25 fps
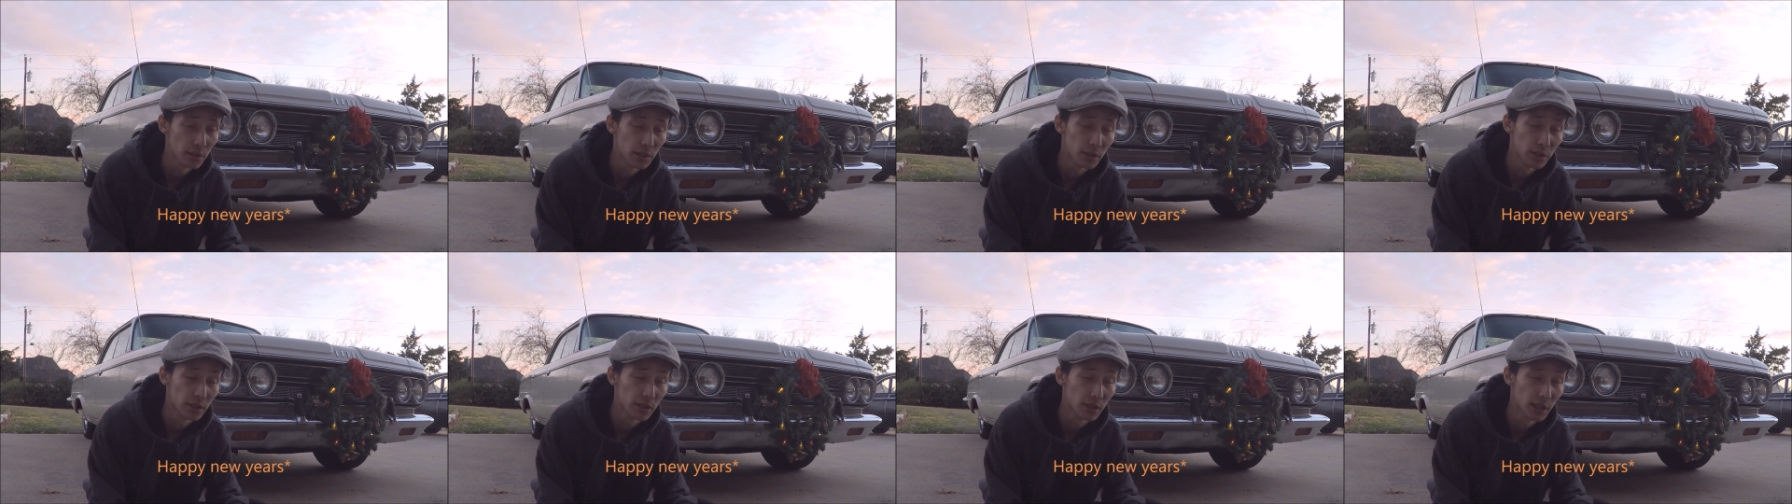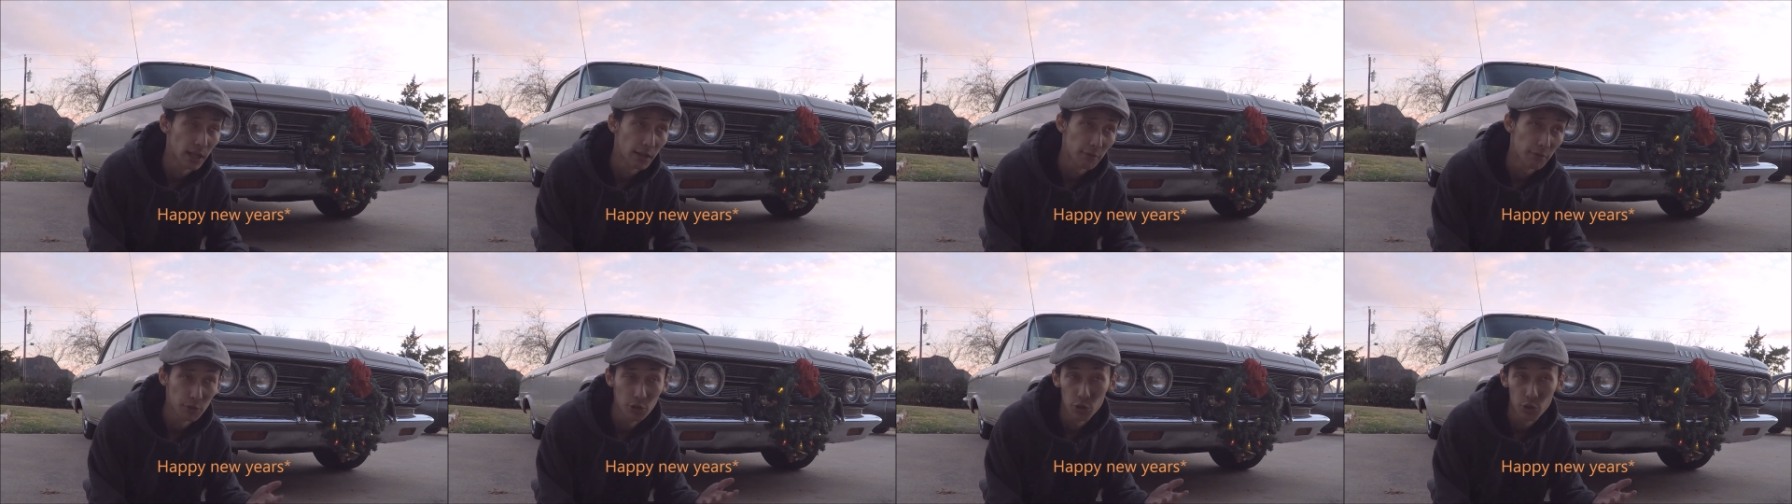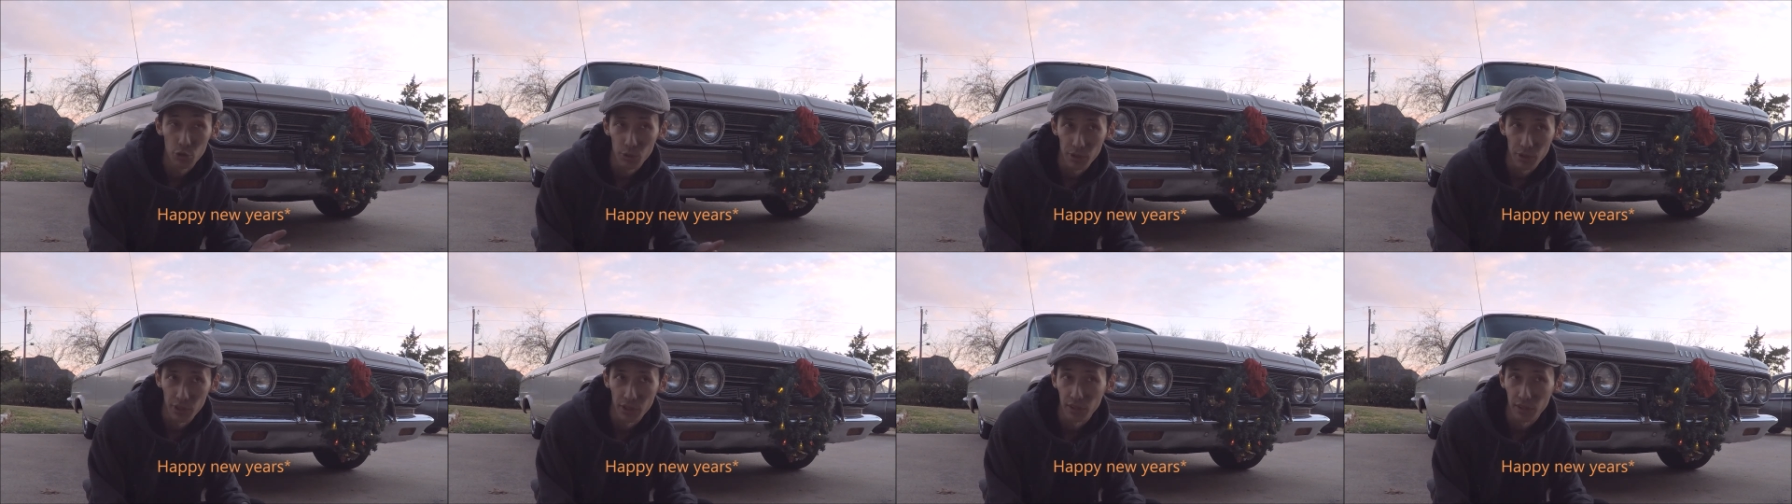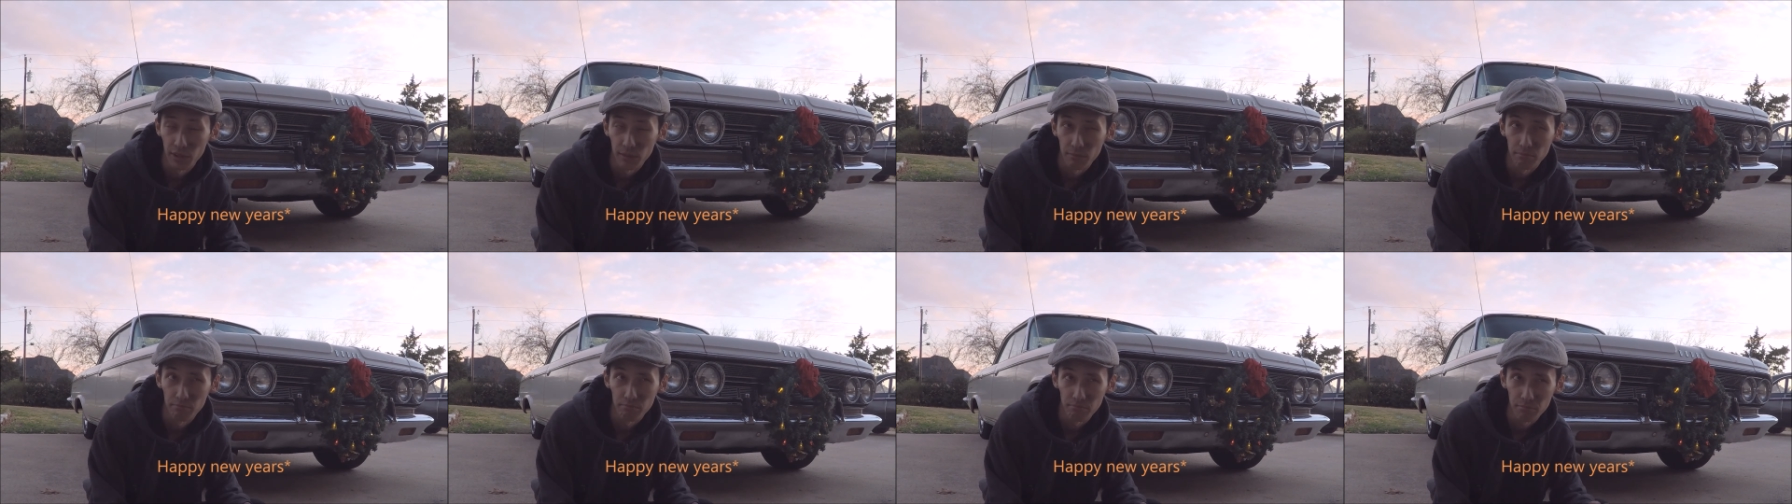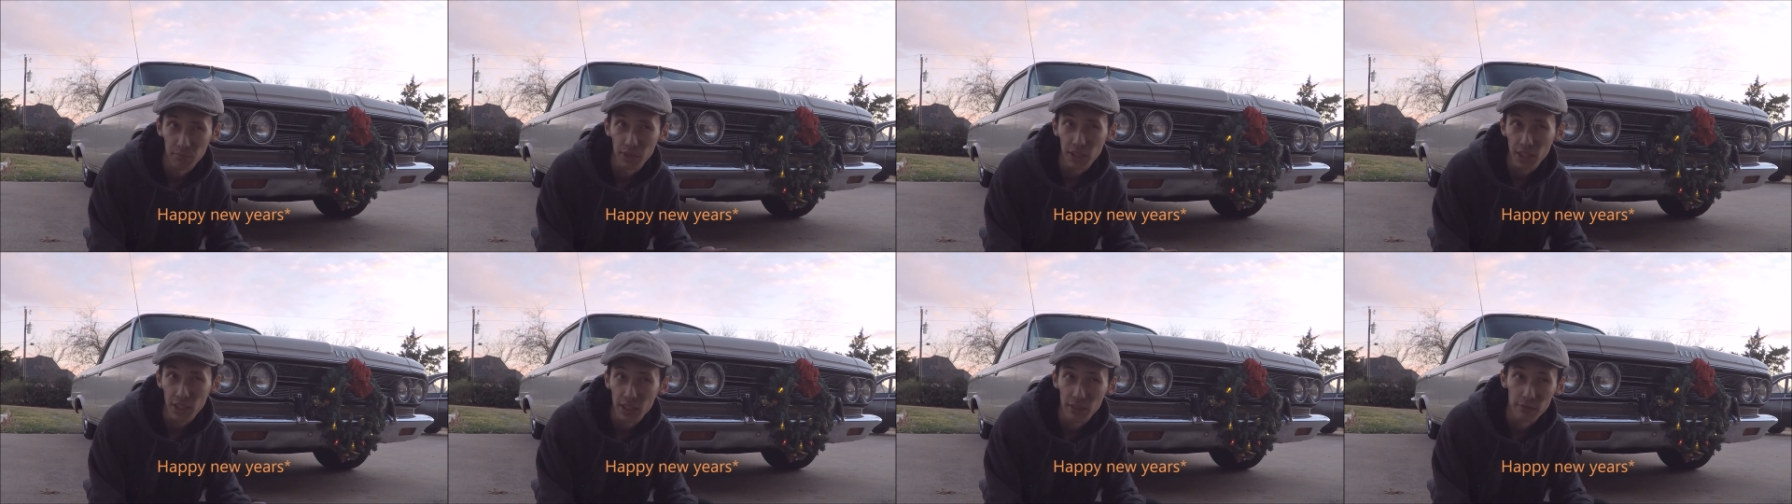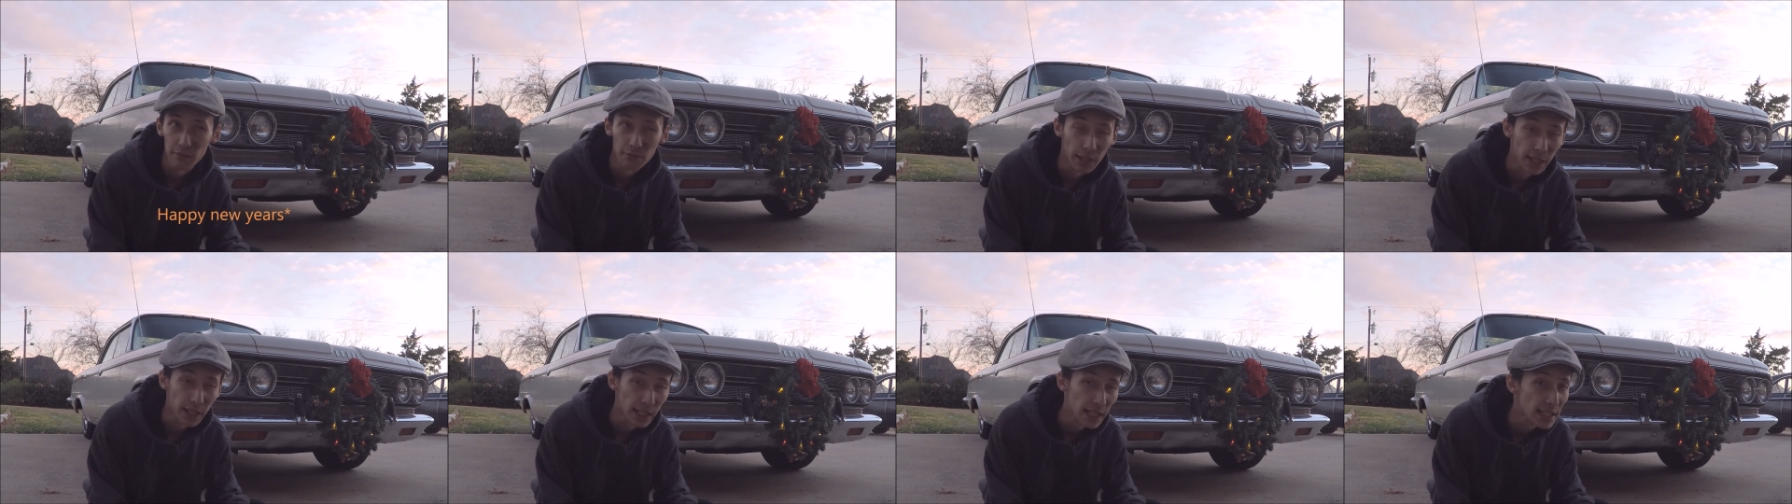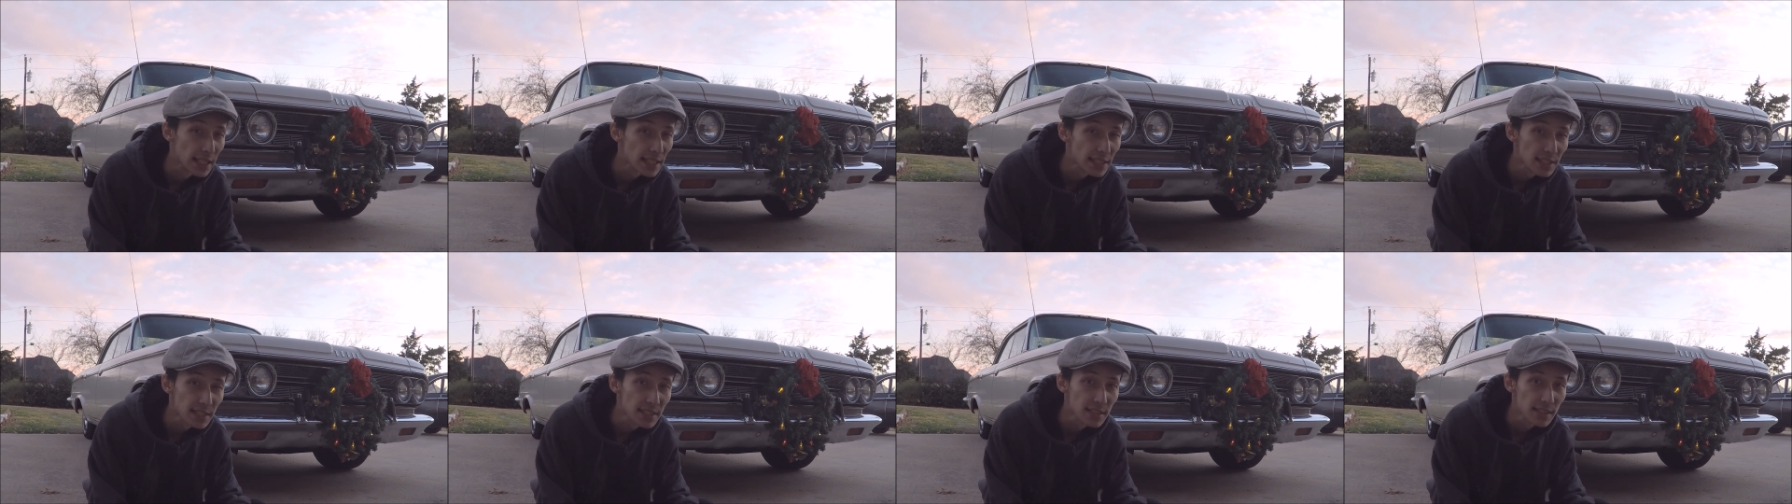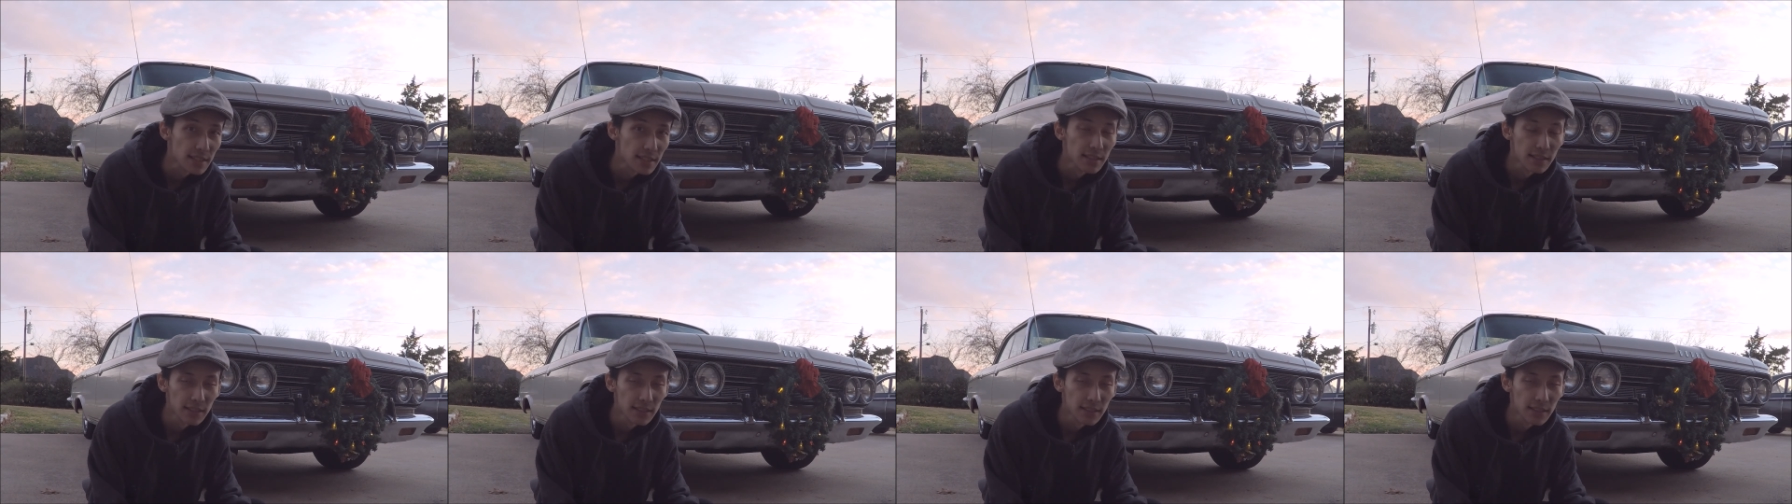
have a New Year Eve, I guess.